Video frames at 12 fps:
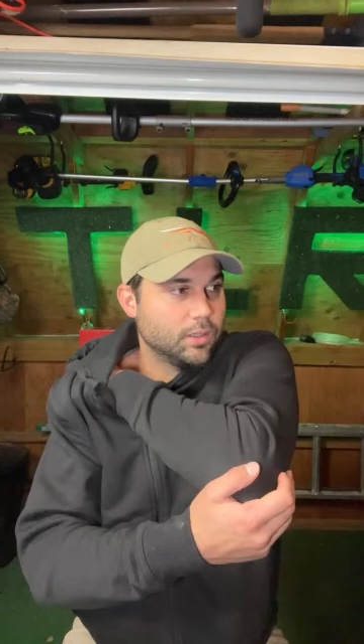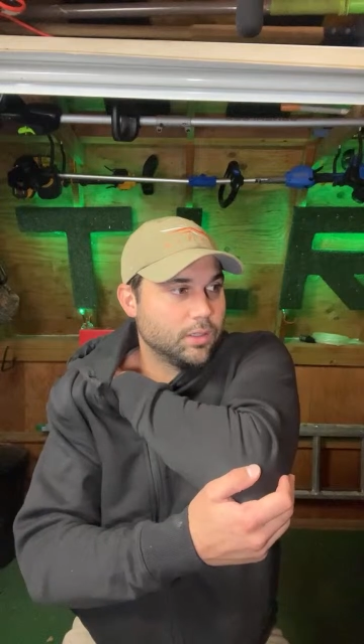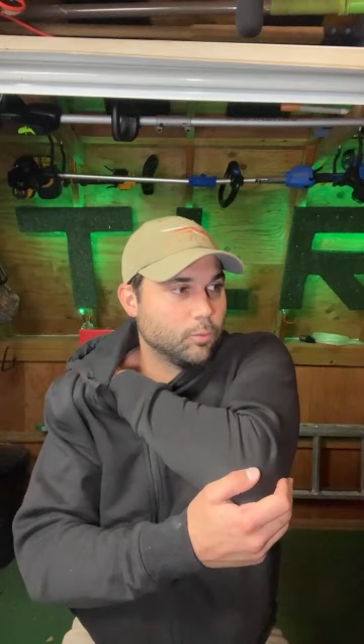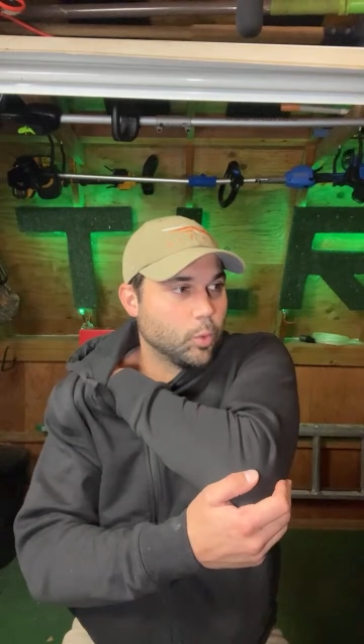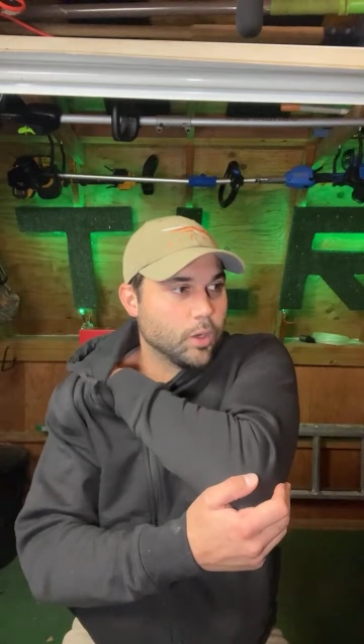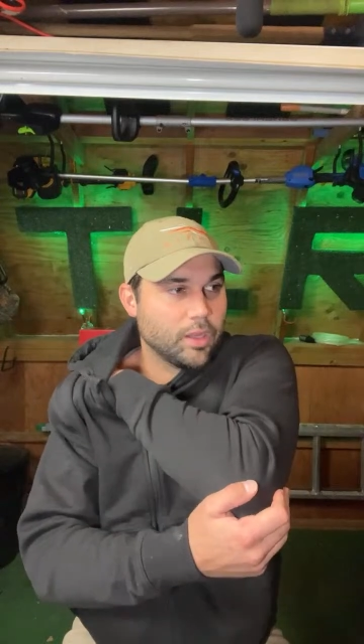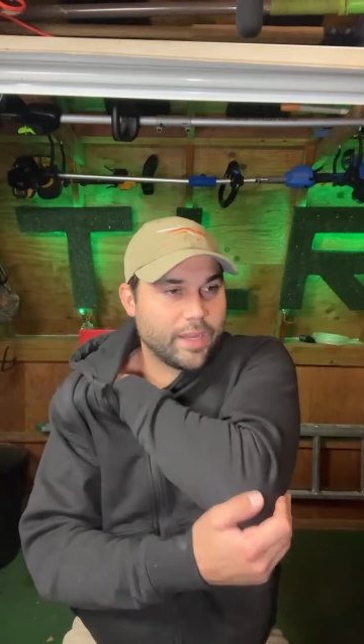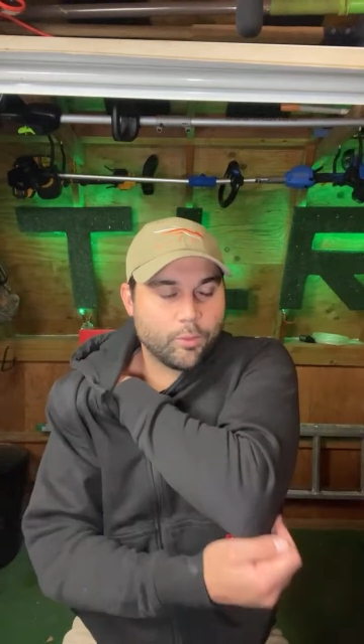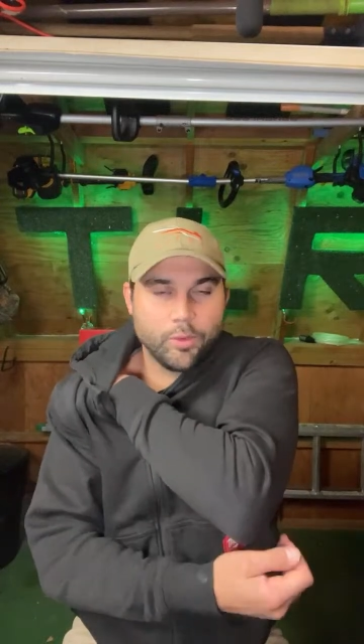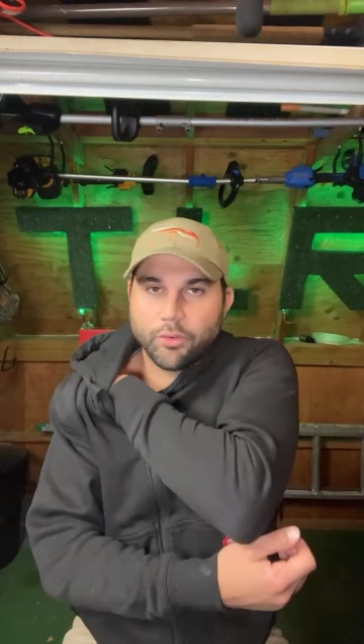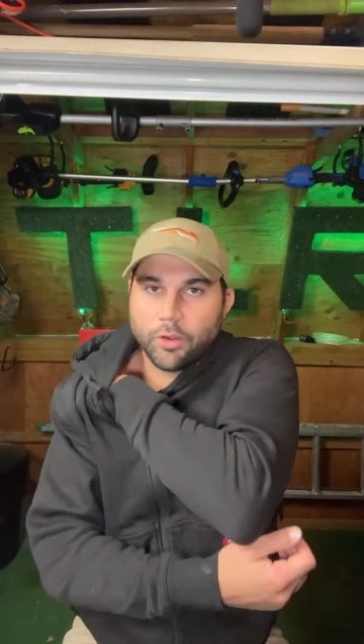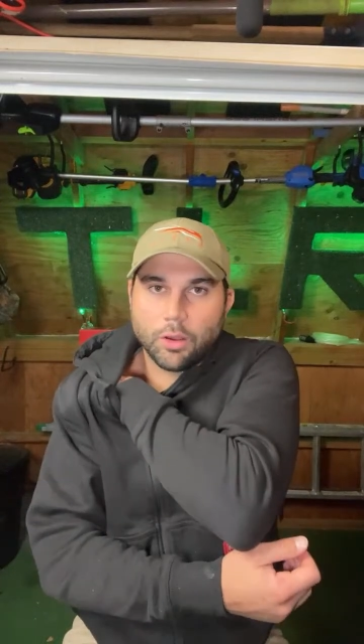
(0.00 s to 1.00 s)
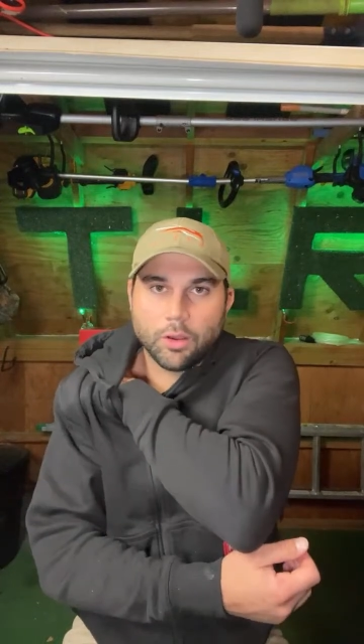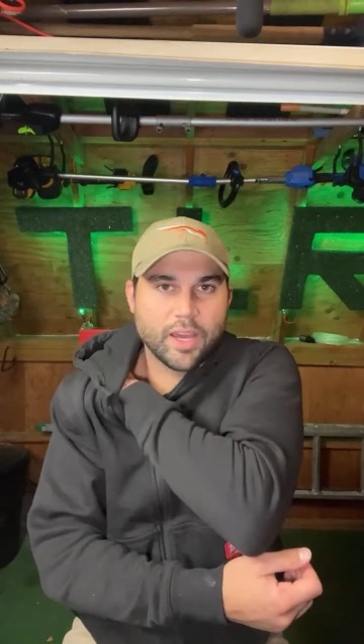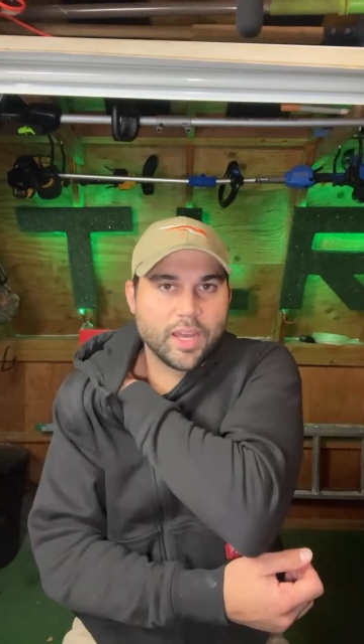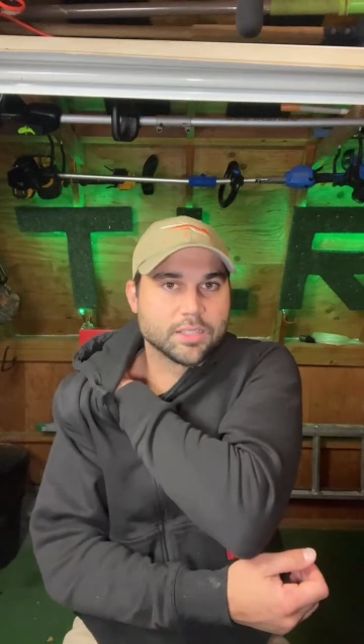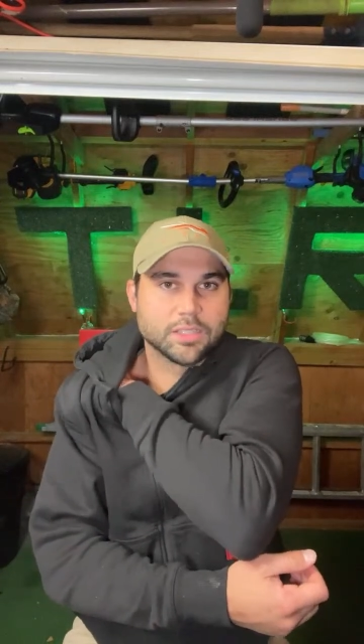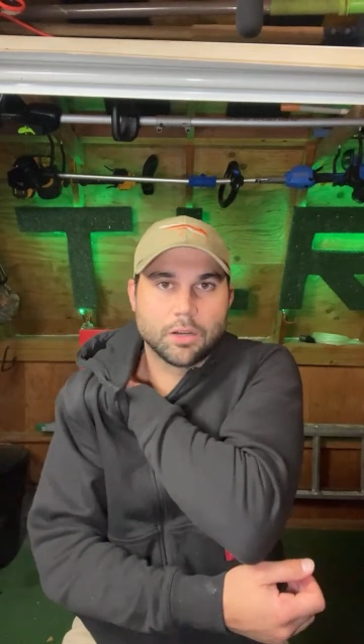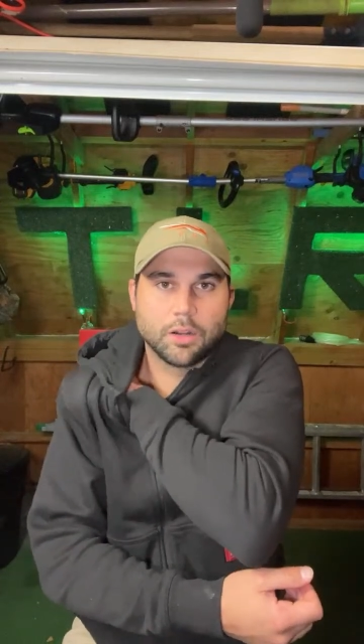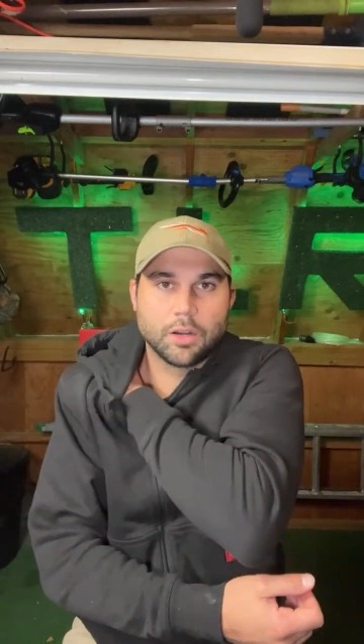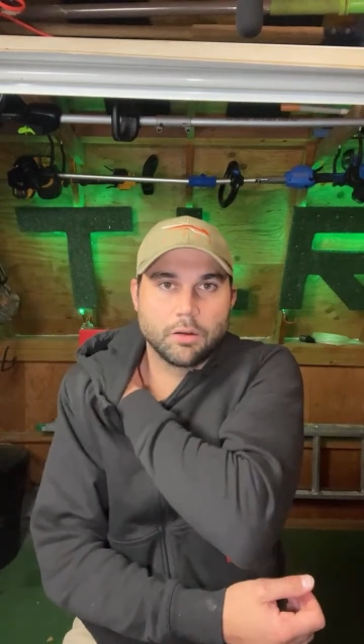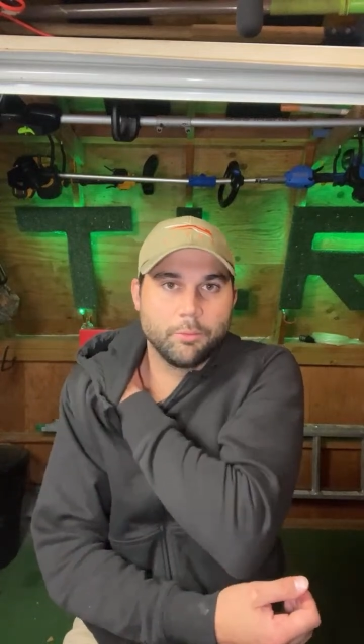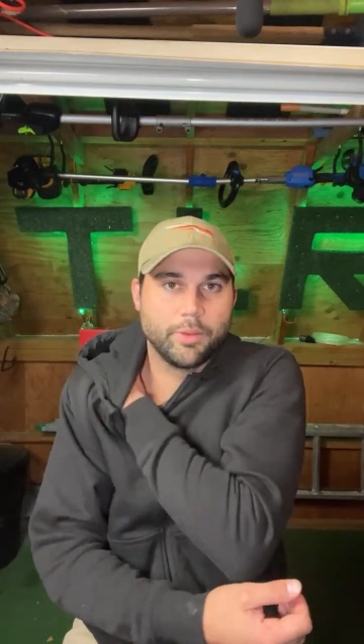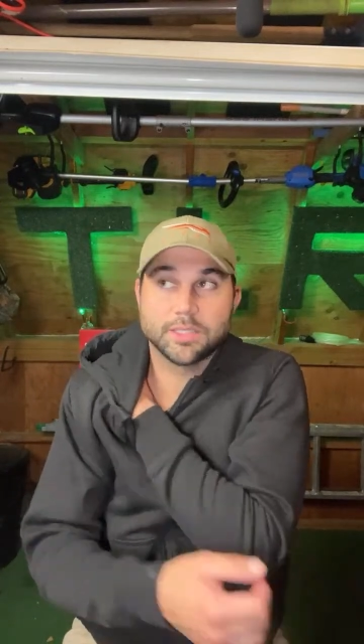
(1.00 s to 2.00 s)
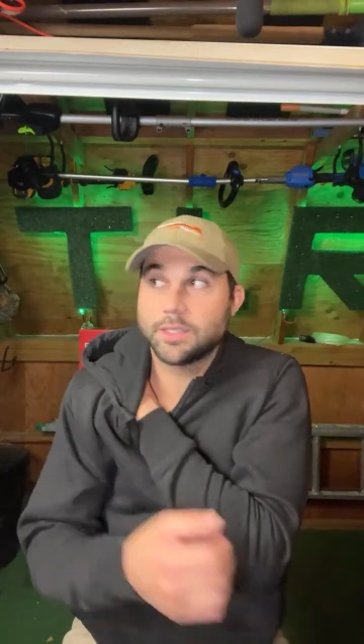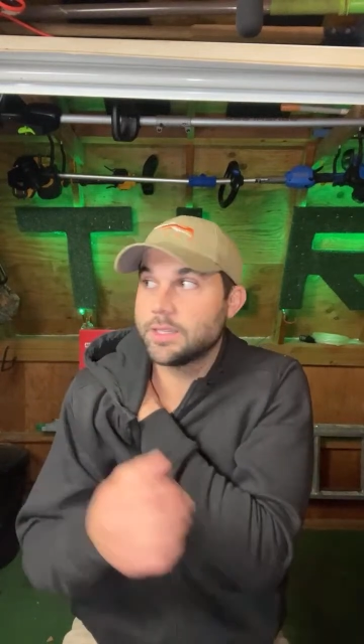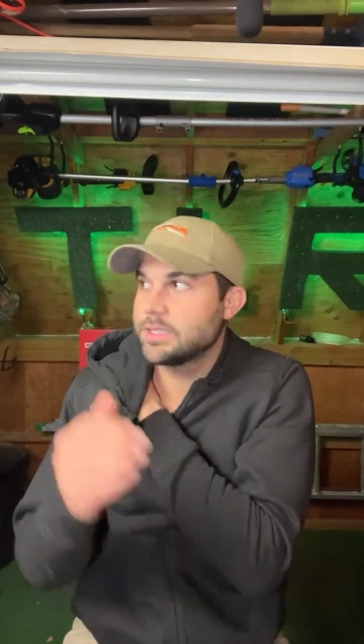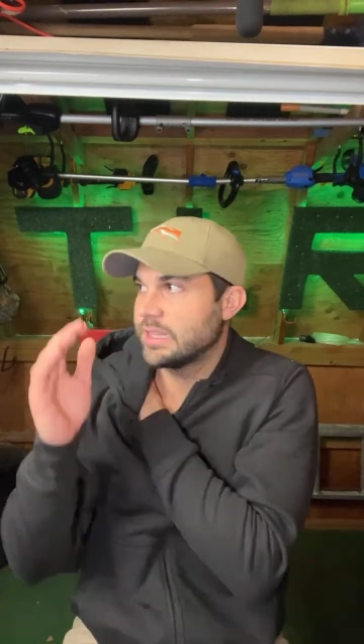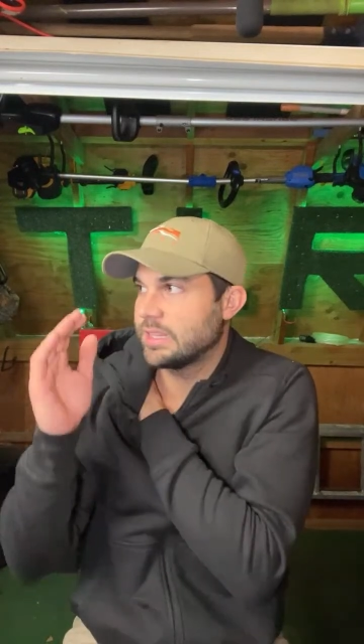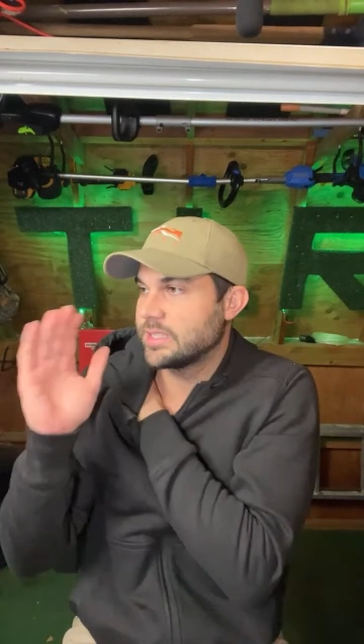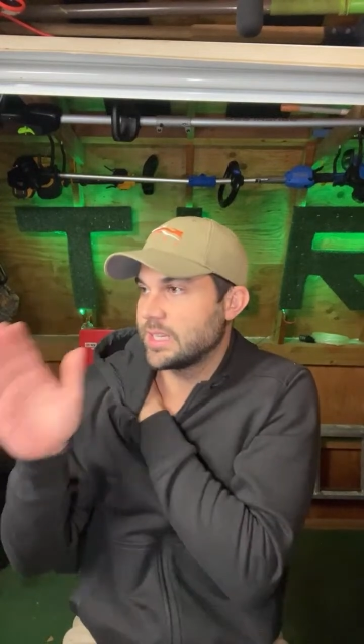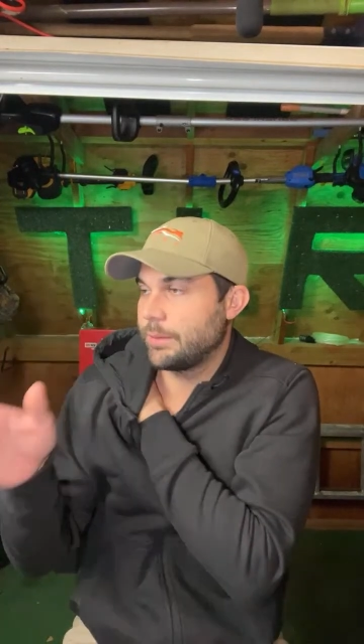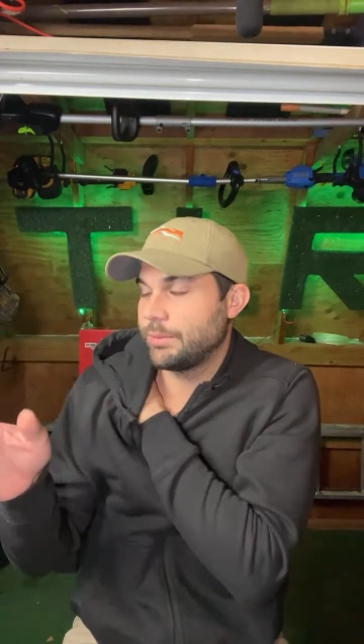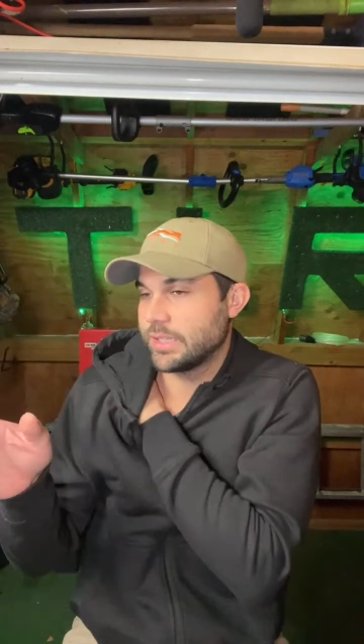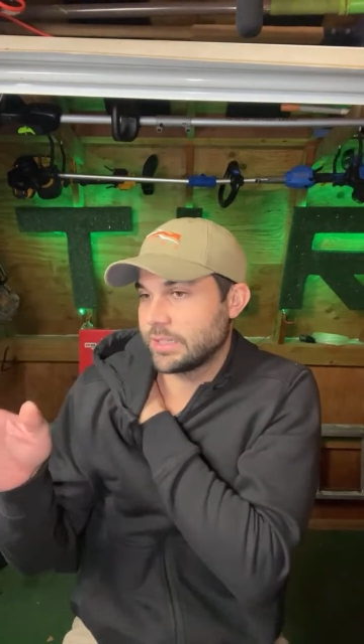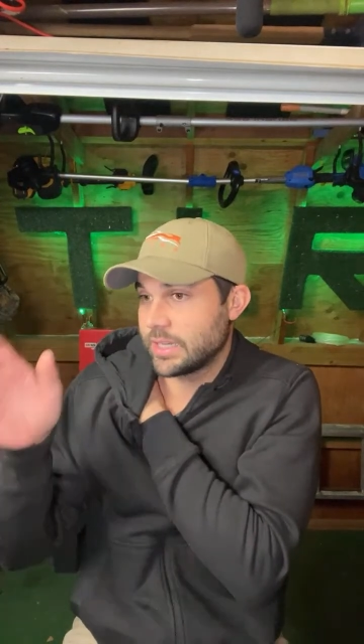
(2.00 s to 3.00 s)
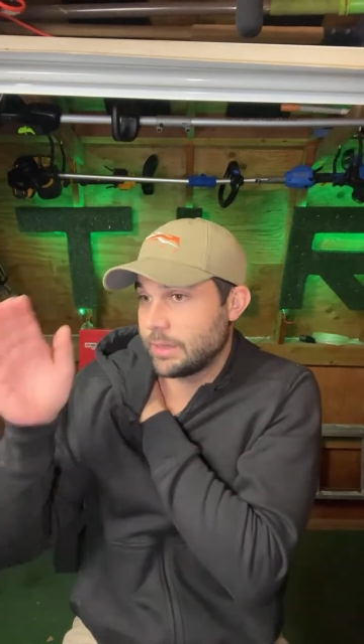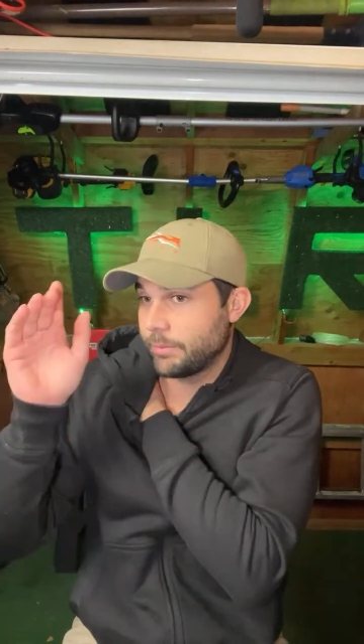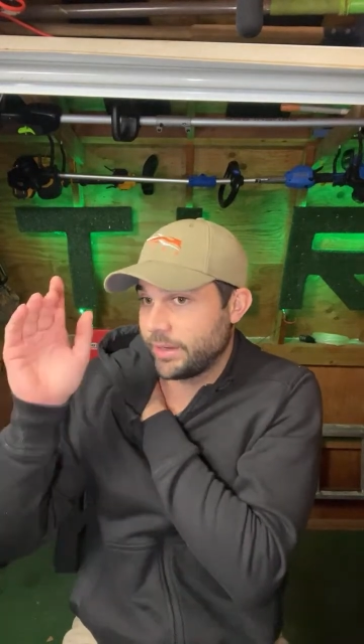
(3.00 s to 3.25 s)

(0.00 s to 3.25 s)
We've all kind of started our own business at the same exact time.